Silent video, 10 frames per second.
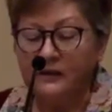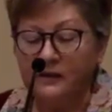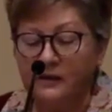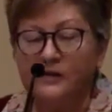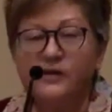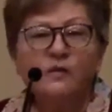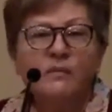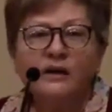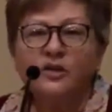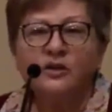So
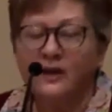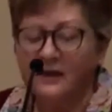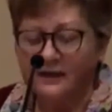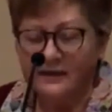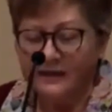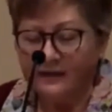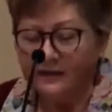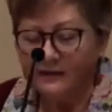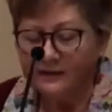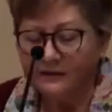much undone,
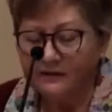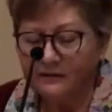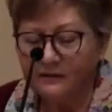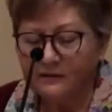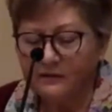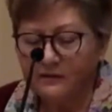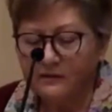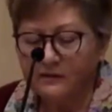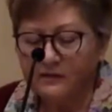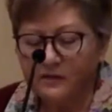
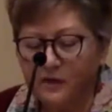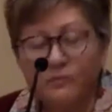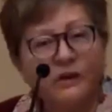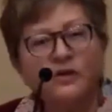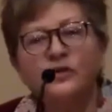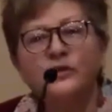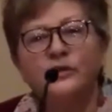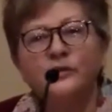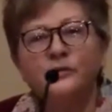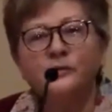so much to
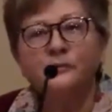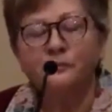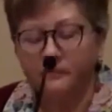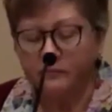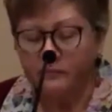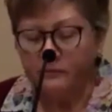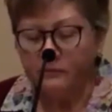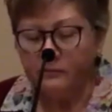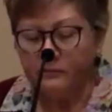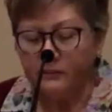do,
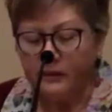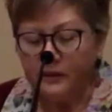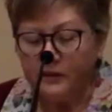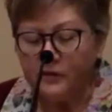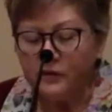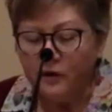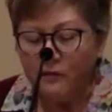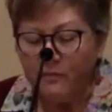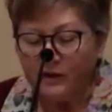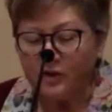so
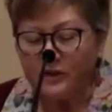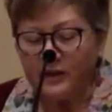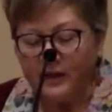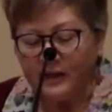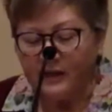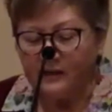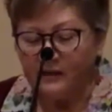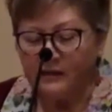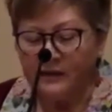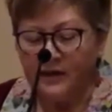much to heal
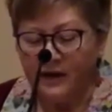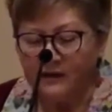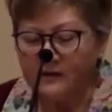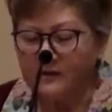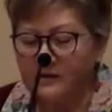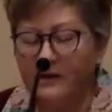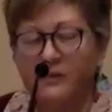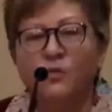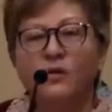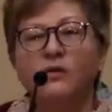in us and the
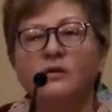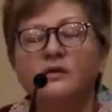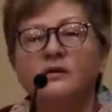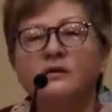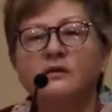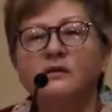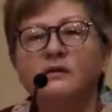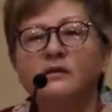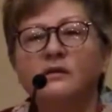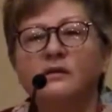world.
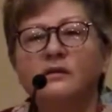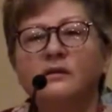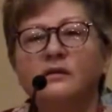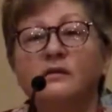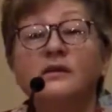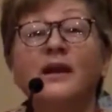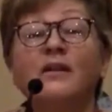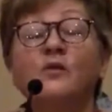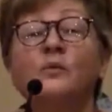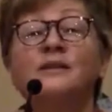Together
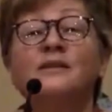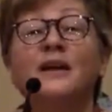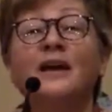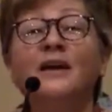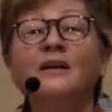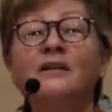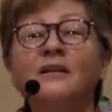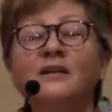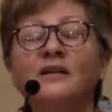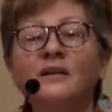we say,
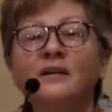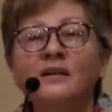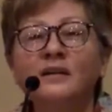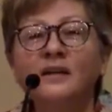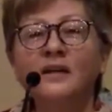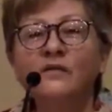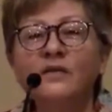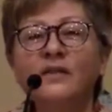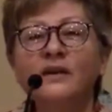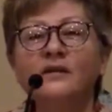even
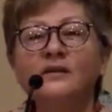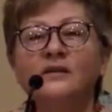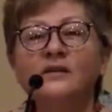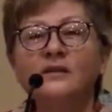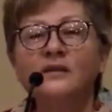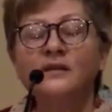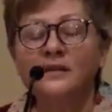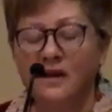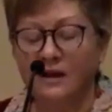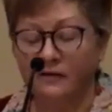this is
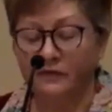enough.